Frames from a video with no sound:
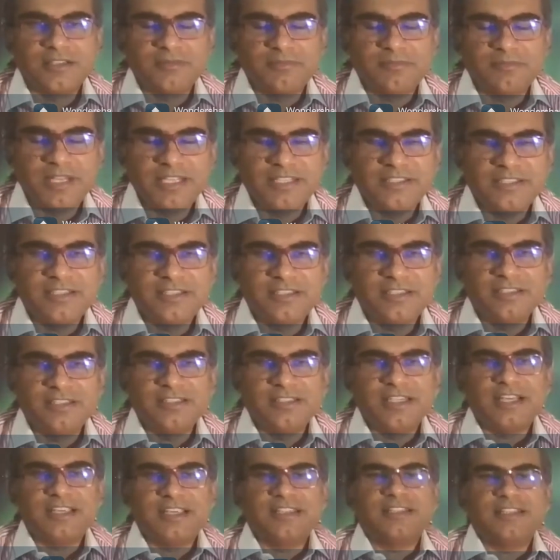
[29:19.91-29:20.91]
mentioned in
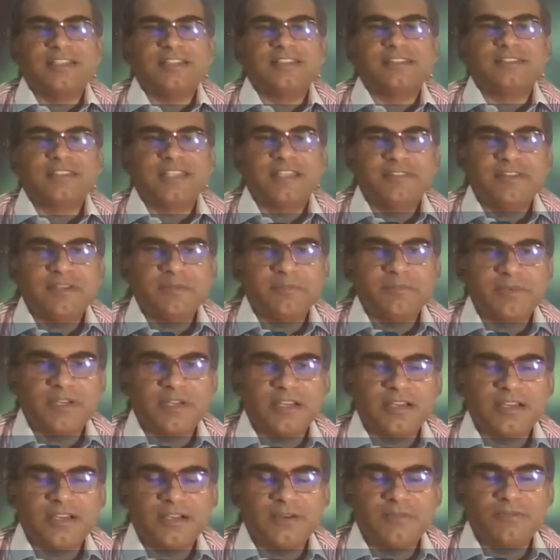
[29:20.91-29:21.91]
the Article 7,
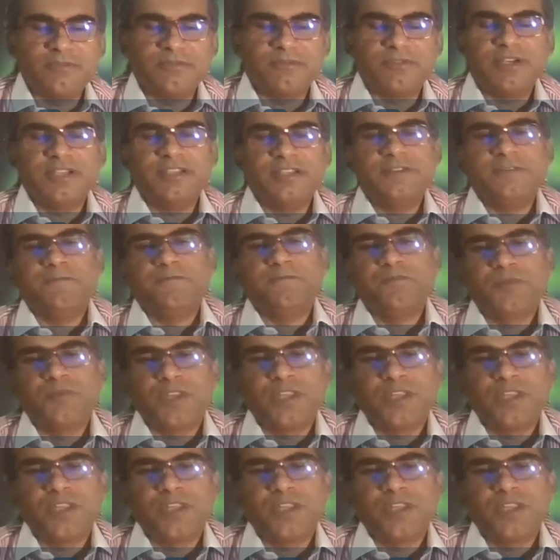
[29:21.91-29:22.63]
paragraph 1